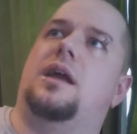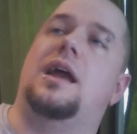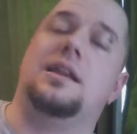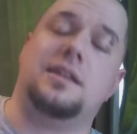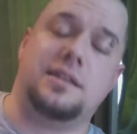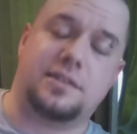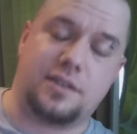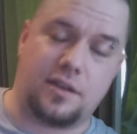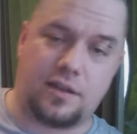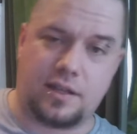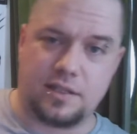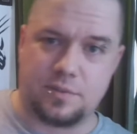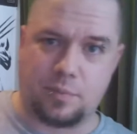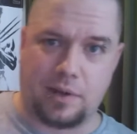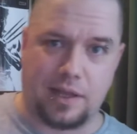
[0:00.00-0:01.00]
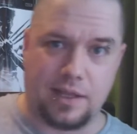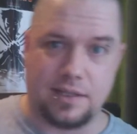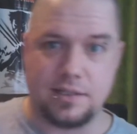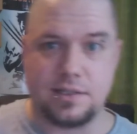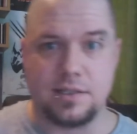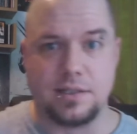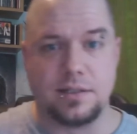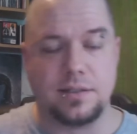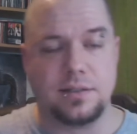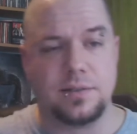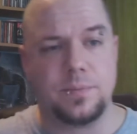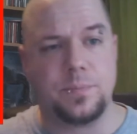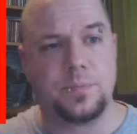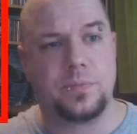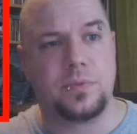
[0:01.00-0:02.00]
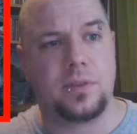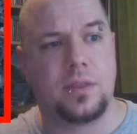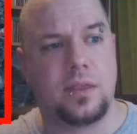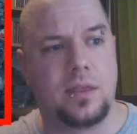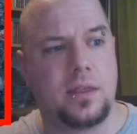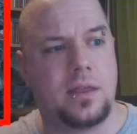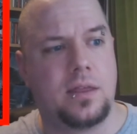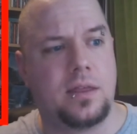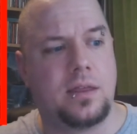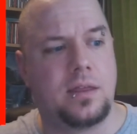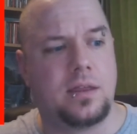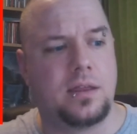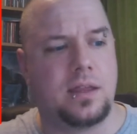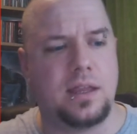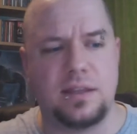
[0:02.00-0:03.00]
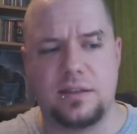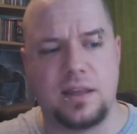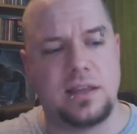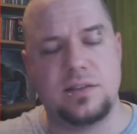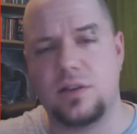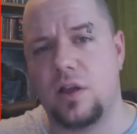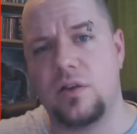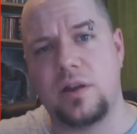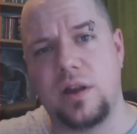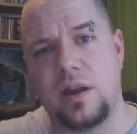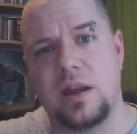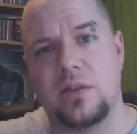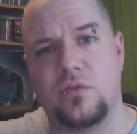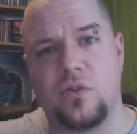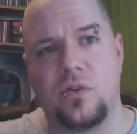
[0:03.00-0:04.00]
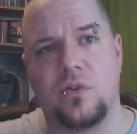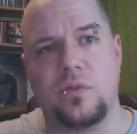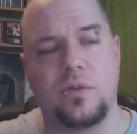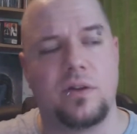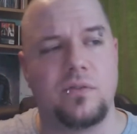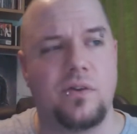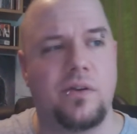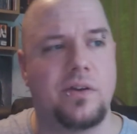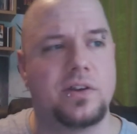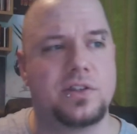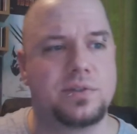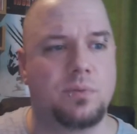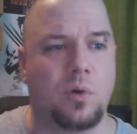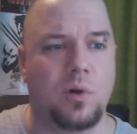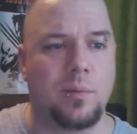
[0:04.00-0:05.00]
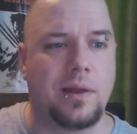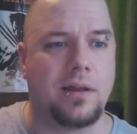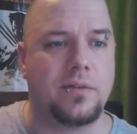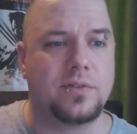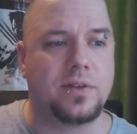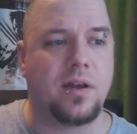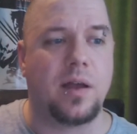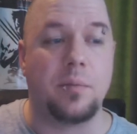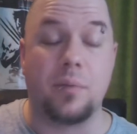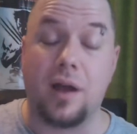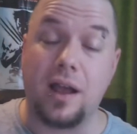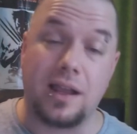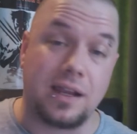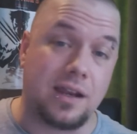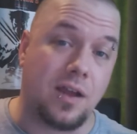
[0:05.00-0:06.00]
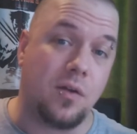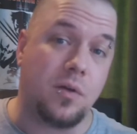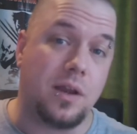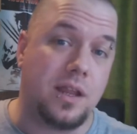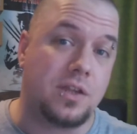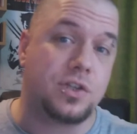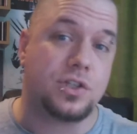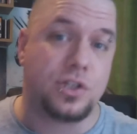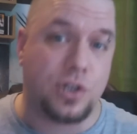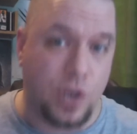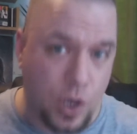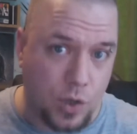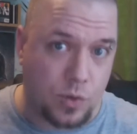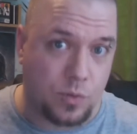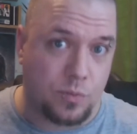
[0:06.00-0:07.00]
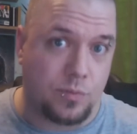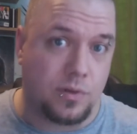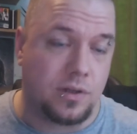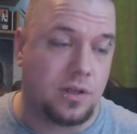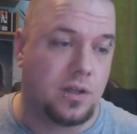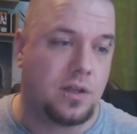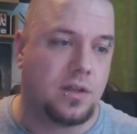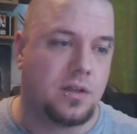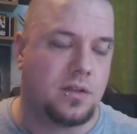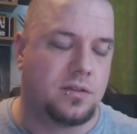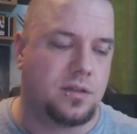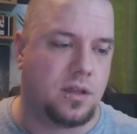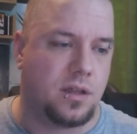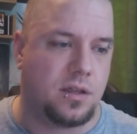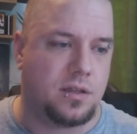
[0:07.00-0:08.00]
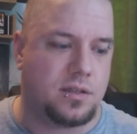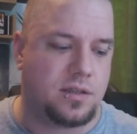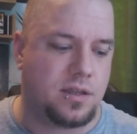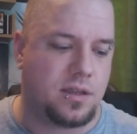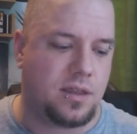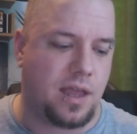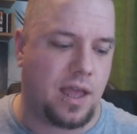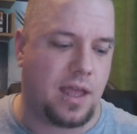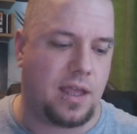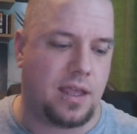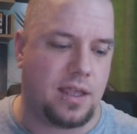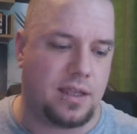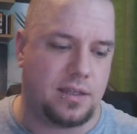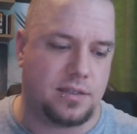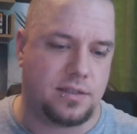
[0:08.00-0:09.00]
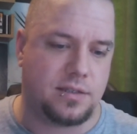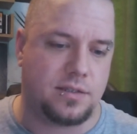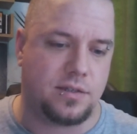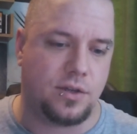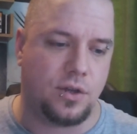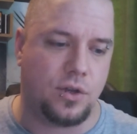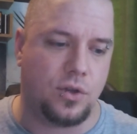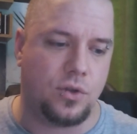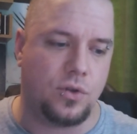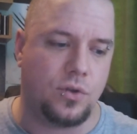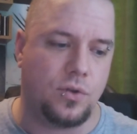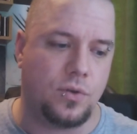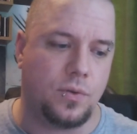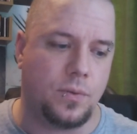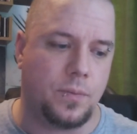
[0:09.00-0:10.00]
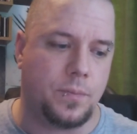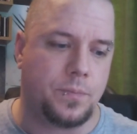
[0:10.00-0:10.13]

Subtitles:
Andy Serkis plays. He's only in it for a very small amount of time, but I can only assume that is to